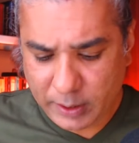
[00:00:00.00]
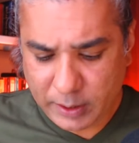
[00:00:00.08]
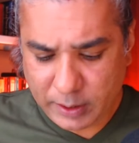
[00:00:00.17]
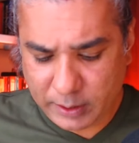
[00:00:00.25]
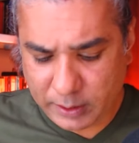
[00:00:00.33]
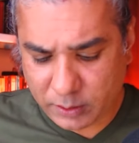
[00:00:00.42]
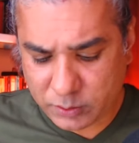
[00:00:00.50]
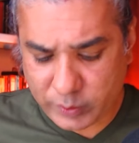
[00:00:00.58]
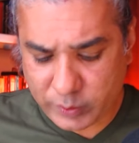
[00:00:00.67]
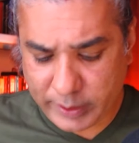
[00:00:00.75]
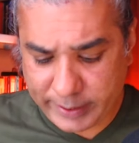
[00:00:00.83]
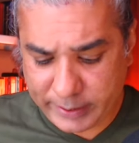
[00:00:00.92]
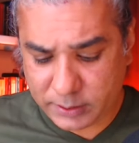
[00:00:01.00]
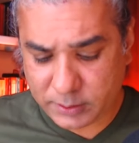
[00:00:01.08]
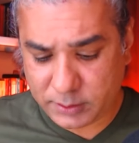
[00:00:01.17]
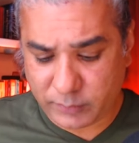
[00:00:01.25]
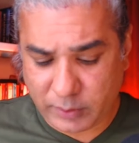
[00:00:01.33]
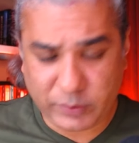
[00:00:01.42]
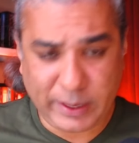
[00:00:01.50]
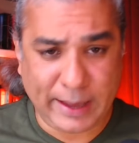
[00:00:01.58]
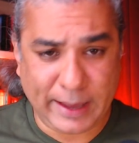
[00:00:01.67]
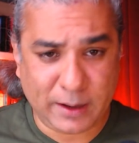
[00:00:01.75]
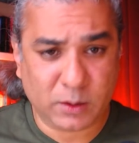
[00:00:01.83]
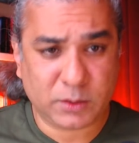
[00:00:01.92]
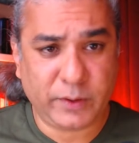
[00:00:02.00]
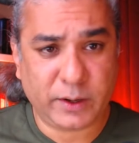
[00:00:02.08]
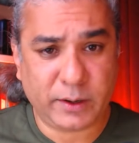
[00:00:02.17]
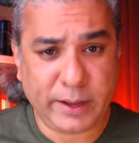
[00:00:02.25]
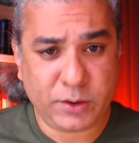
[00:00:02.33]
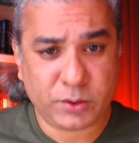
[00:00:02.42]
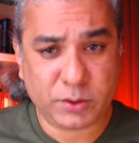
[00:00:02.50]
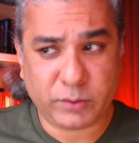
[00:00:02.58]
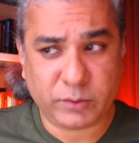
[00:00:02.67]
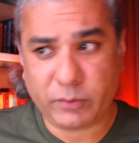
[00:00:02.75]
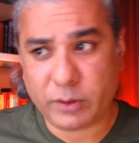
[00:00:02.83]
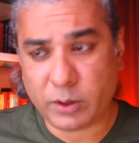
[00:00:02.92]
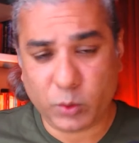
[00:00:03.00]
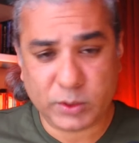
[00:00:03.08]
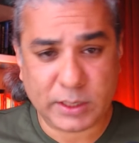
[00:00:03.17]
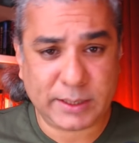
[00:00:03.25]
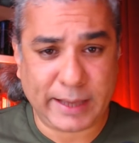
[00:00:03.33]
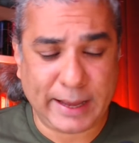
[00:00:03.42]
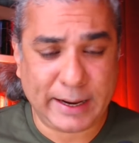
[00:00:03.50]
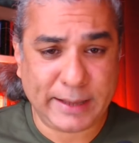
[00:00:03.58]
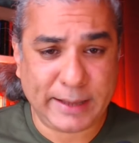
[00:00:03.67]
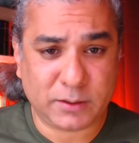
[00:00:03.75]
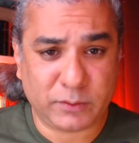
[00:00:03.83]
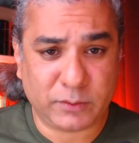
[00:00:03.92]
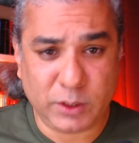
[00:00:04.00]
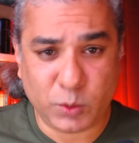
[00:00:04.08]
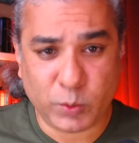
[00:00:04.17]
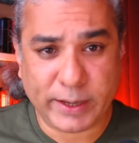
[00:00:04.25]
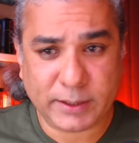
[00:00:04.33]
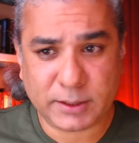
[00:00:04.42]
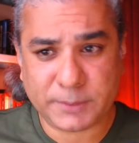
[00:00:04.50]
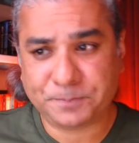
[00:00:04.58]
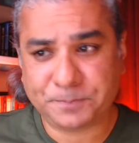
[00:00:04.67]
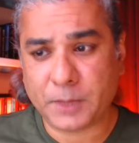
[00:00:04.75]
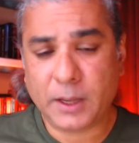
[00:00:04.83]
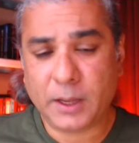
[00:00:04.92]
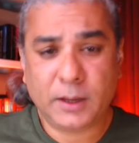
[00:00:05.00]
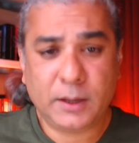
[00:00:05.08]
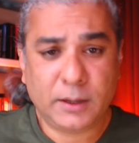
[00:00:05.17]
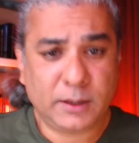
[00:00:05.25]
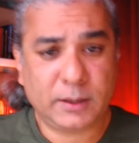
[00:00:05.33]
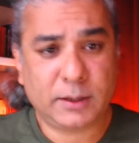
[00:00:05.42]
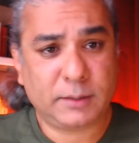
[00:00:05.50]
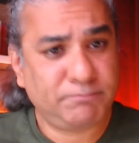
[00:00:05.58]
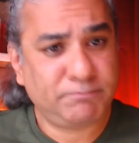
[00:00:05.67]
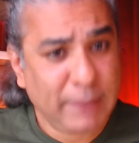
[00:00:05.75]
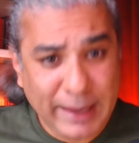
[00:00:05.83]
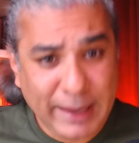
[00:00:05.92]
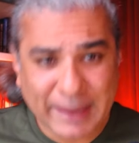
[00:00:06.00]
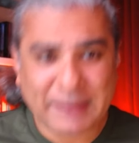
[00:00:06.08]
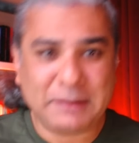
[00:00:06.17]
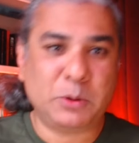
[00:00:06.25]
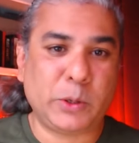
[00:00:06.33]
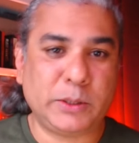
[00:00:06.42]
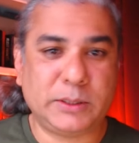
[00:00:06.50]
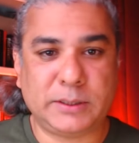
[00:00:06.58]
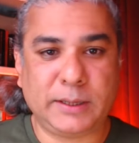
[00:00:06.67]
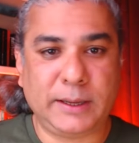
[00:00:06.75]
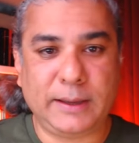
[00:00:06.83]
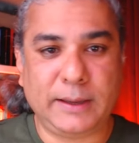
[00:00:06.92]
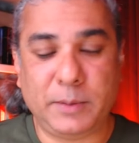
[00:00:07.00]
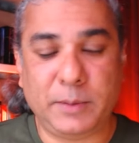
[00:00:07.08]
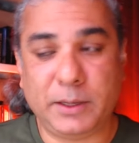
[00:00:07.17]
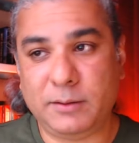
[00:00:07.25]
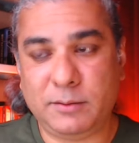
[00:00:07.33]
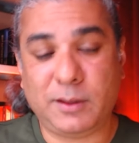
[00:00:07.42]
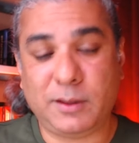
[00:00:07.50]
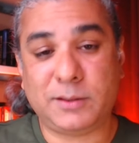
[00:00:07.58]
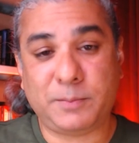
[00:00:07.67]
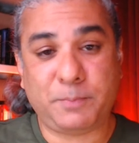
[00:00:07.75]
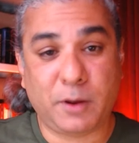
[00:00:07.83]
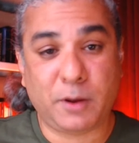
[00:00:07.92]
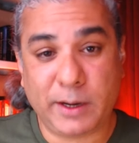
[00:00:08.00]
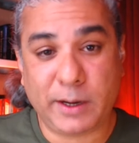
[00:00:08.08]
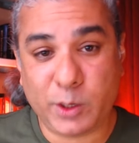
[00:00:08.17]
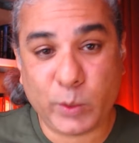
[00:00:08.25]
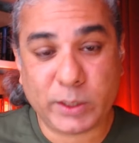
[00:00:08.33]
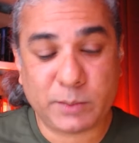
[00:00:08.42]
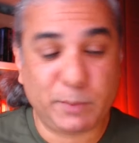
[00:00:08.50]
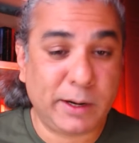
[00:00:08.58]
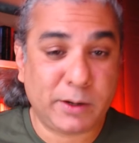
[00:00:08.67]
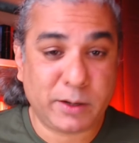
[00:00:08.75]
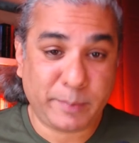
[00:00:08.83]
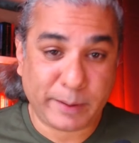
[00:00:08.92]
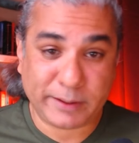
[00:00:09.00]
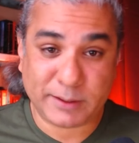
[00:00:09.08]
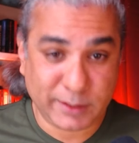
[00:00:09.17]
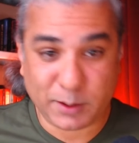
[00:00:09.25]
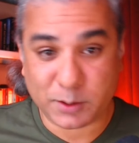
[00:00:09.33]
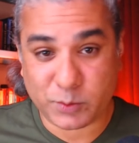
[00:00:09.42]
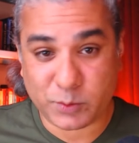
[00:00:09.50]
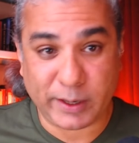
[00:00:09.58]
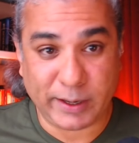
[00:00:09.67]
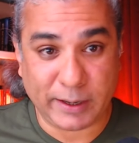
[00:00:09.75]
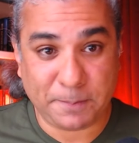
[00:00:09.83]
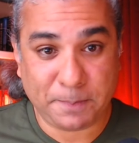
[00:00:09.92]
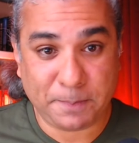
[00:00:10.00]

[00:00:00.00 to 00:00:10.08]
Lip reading: Australia is one of the Anglosphere nations, one of the closest allies of the US. And you could say, I mean, there's a permanent U.S. military presence in Australia.